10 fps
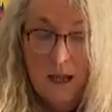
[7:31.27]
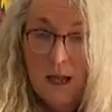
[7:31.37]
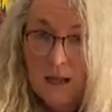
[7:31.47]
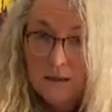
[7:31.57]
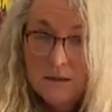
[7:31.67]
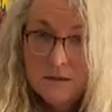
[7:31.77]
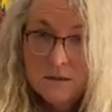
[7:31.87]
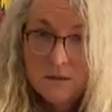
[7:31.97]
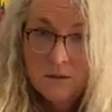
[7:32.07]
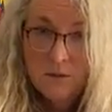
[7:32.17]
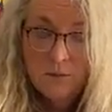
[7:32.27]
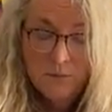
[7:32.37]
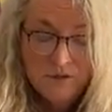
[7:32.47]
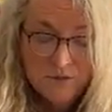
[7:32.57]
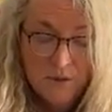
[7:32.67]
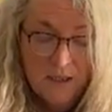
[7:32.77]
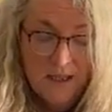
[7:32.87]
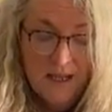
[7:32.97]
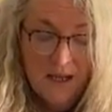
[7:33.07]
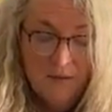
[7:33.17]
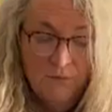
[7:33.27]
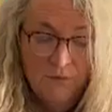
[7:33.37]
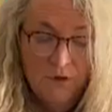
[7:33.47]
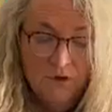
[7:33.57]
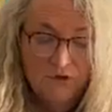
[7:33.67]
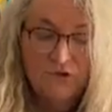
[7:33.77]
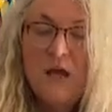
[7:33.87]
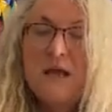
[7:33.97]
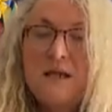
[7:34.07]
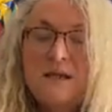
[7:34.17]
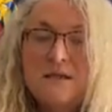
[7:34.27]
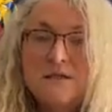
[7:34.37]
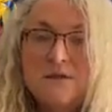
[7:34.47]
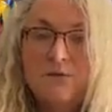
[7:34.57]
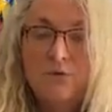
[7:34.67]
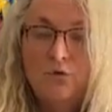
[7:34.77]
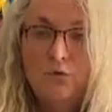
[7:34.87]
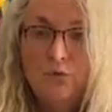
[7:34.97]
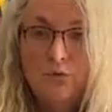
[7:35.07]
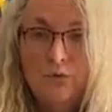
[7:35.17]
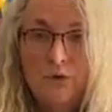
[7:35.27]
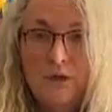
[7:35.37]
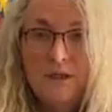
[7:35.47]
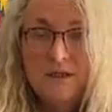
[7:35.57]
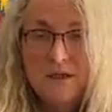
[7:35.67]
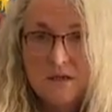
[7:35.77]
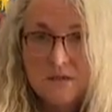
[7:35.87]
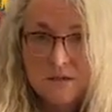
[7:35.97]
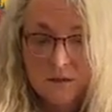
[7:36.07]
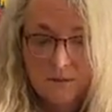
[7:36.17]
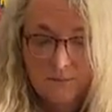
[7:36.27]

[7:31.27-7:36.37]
and between the infinite shades of dawn and dusk.